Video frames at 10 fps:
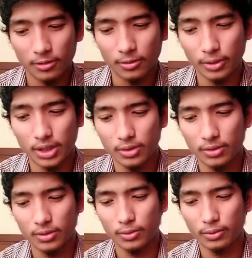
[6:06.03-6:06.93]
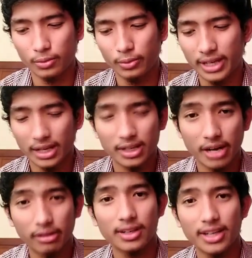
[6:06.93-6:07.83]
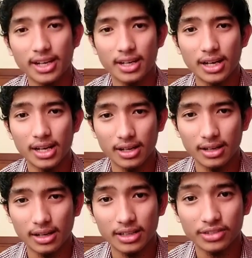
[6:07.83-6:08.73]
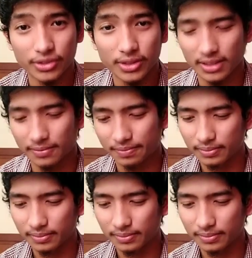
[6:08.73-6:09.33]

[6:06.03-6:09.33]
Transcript: We can directly understood it,